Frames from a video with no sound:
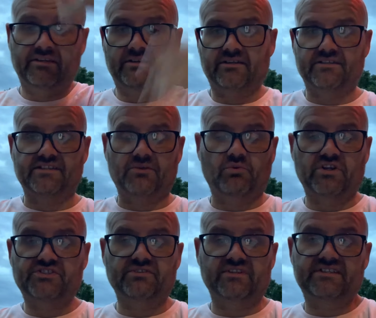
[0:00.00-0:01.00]
Because they
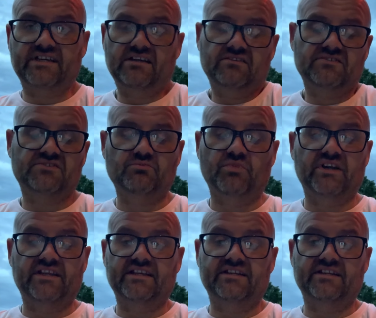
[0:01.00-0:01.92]
want you to tell on somebody,